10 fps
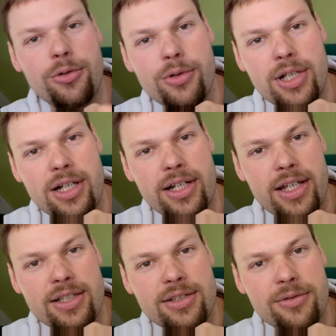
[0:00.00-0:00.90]
you're gonna
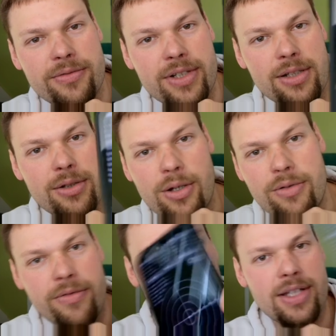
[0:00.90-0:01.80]
get some value out
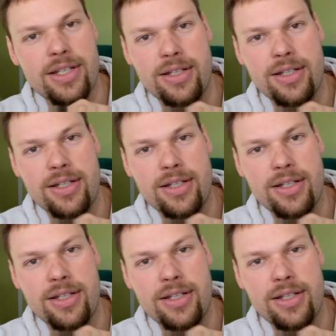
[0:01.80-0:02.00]
of it.